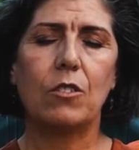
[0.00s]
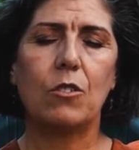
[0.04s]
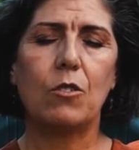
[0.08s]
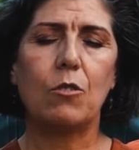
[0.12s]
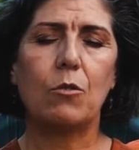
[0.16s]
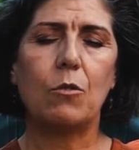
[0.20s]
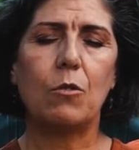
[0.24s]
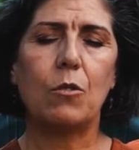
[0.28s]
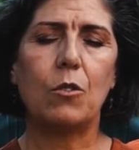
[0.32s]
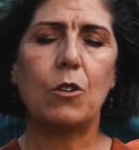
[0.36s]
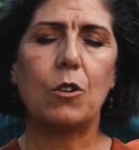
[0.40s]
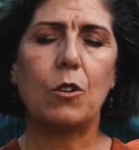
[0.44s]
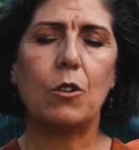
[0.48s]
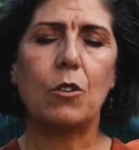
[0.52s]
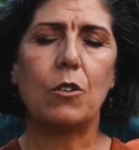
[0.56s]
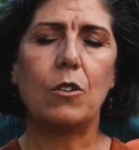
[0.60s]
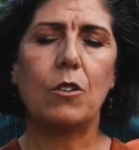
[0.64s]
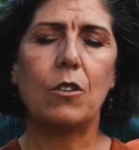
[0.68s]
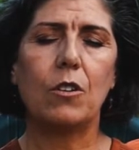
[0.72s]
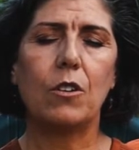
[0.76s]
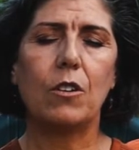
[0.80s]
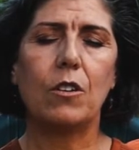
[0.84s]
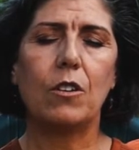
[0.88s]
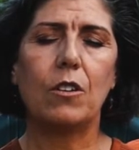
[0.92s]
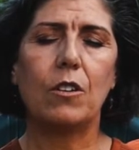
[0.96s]
through your
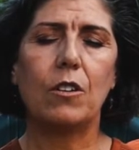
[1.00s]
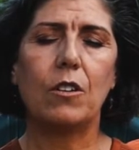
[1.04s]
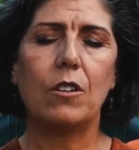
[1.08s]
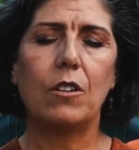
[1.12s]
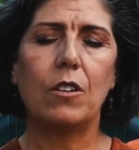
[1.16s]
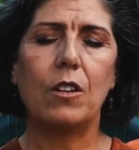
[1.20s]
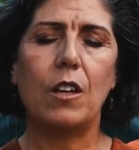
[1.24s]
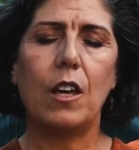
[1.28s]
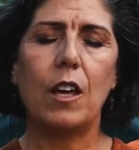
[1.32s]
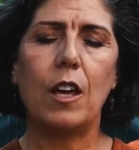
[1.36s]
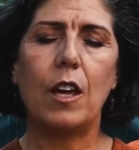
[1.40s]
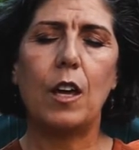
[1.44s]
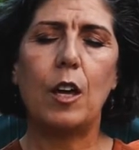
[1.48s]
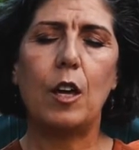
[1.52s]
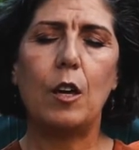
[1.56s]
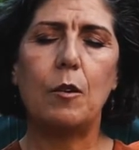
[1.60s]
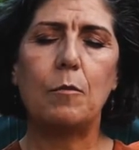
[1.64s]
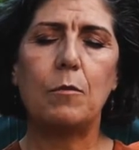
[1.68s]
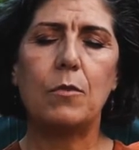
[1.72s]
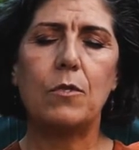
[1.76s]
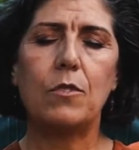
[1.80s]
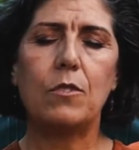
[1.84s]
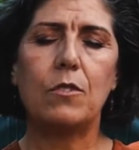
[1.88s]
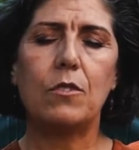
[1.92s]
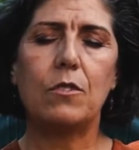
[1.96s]

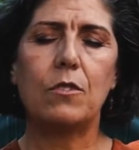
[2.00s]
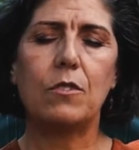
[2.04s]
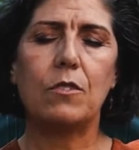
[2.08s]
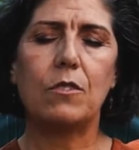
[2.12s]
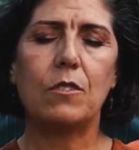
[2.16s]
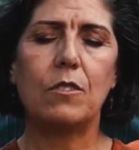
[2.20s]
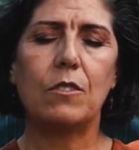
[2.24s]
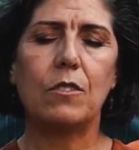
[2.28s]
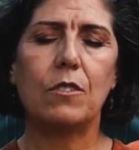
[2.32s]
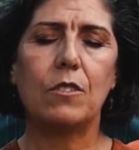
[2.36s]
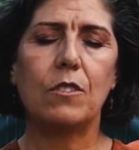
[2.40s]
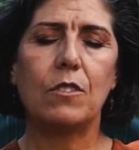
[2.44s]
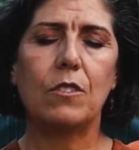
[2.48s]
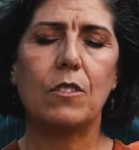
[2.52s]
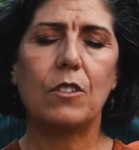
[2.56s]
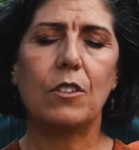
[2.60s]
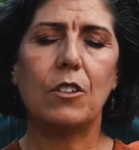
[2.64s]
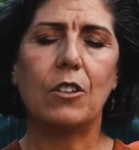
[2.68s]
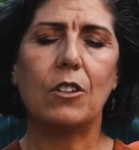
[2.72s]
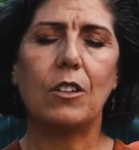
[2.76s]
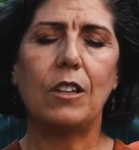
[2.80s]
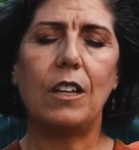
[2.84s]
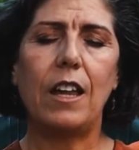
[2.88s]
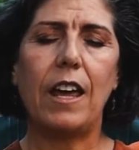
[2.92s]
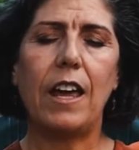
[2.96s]
hips,
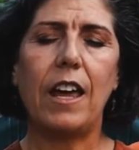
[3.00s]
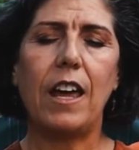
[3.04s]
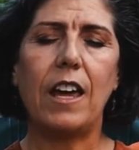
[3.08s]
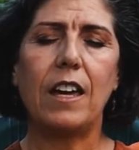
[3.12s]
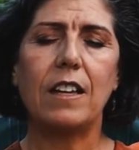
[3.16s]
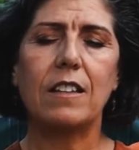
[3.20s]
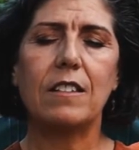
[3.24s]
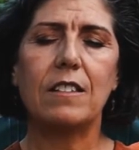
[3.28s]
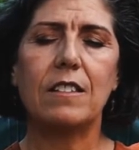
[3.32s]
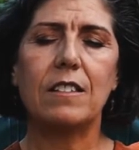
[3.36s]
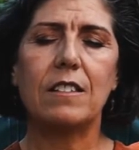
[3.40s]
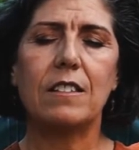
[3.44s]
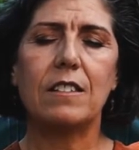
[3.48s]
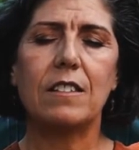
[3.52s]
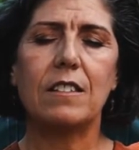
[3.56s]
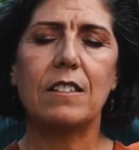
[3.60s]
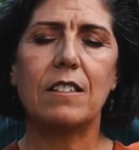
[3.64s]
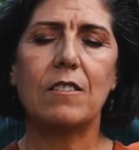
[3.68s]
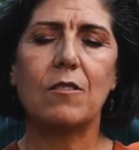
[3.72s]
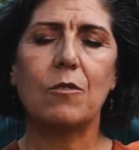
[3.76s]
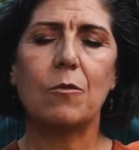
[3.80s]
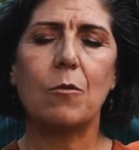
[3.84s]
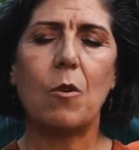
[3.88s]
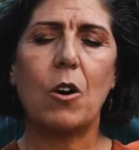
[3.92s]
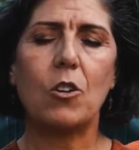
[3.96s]
your legs,
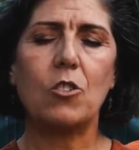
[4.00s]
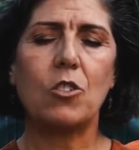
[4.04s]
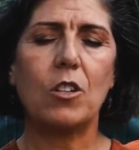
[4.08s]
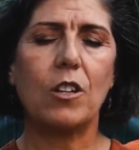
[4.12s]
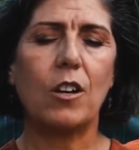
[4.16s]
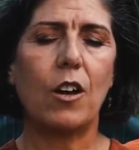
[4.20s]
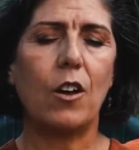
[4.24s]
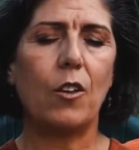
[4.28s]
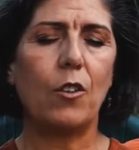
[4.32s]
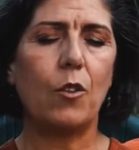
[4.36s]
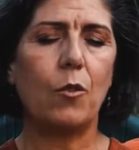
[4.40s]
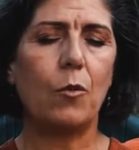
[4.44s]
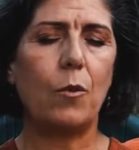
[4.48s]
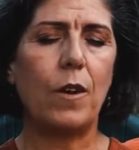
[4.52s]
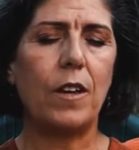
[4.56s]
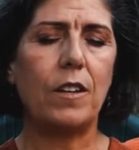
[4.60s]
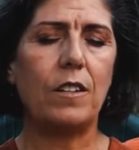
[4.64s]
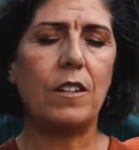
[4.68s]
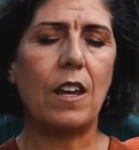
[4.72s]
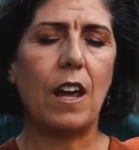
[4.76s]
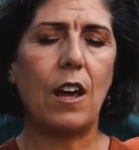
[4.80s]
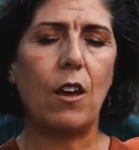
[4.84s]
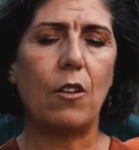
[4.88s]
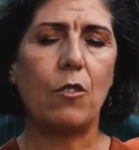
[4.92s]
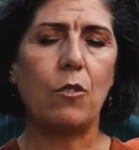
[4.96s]
washing all the way
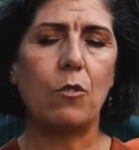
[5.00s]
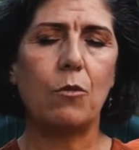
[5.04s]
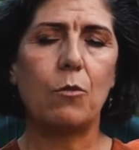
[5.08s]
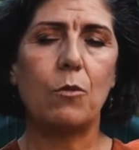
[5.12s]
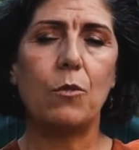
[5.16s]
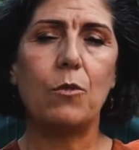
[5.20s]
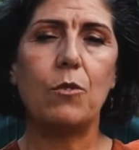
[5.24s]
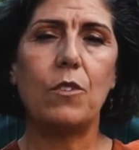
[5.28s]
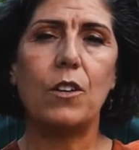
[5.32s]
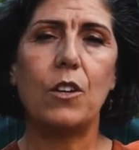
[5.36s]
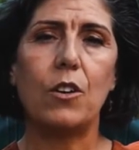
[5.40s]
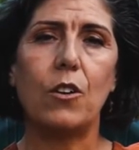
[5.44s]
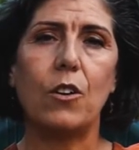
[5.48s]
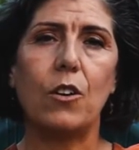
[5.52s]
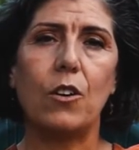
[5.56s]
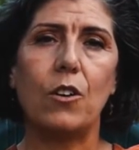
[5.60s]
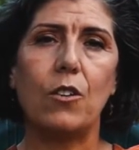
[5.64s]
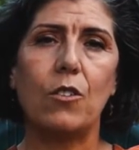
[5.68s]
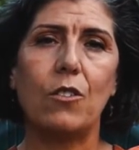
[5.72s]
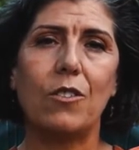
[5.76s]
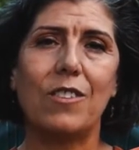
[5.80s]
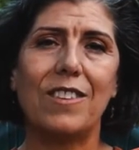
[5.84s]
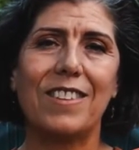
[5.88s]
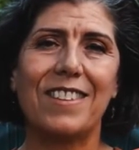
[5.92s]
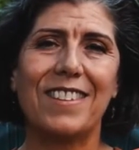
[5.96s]
down through the
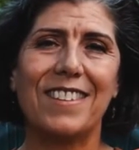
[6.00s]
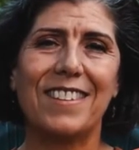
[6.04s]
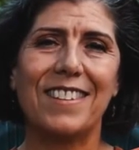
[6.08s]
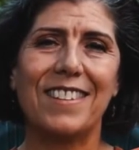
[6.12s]
earth.